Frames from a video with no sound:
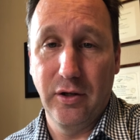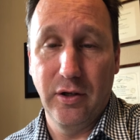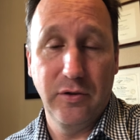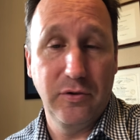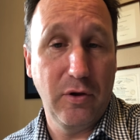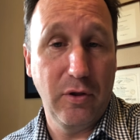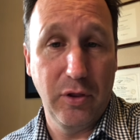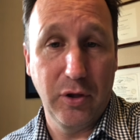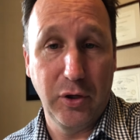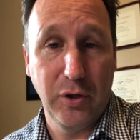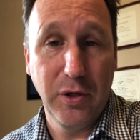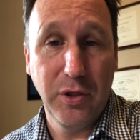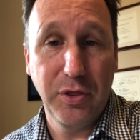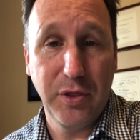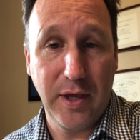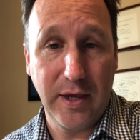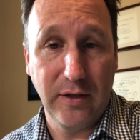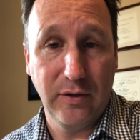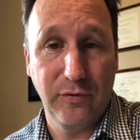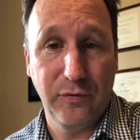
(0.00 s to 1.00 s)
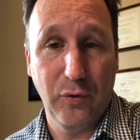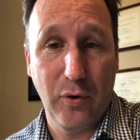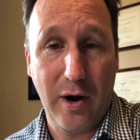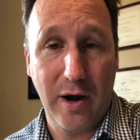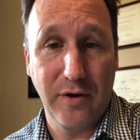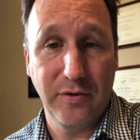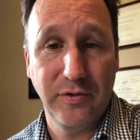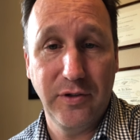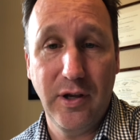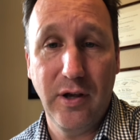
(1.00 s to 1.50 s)
does all the good things for
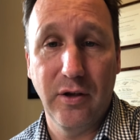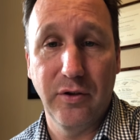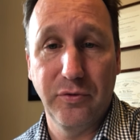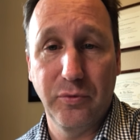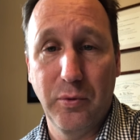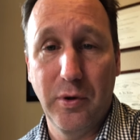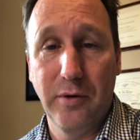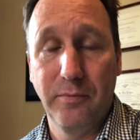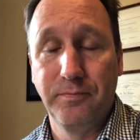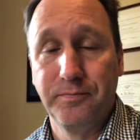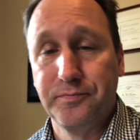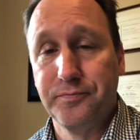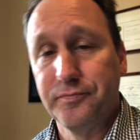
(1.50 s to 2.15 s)
our cells. Well,